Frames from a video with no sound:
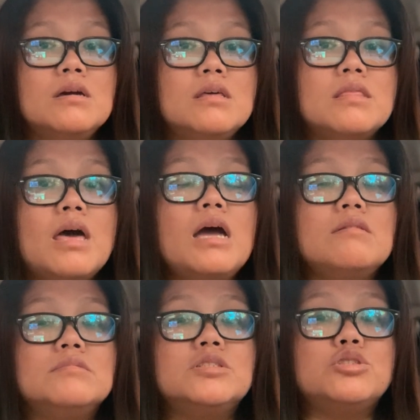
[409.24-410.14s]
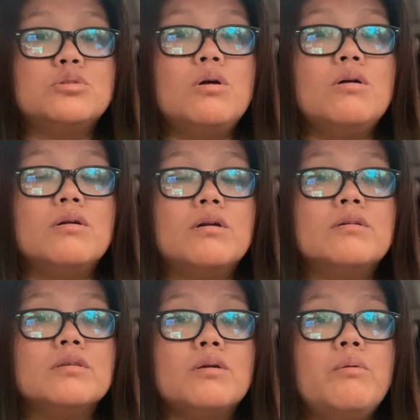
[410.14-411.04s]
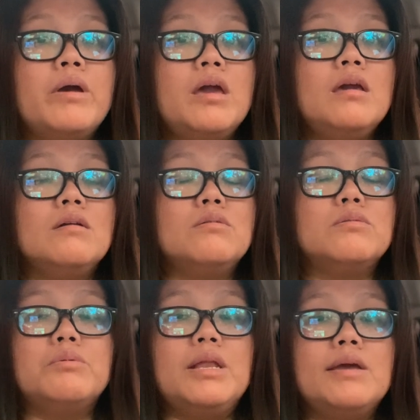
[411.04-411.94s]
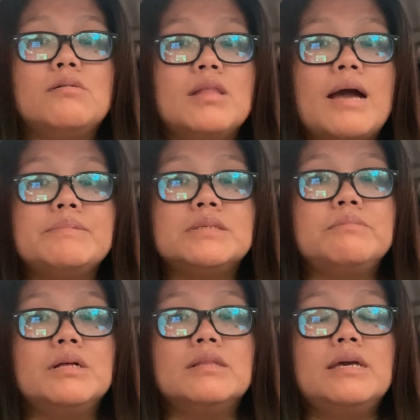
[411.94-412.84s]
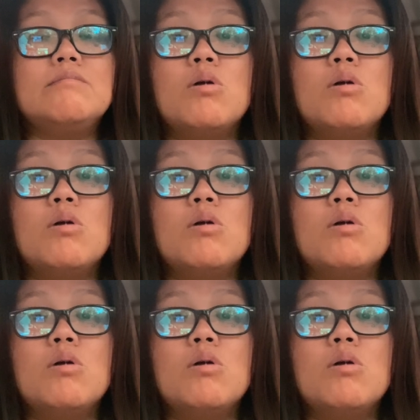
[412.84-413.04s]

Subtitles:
That strong earthquake could really collapse a building.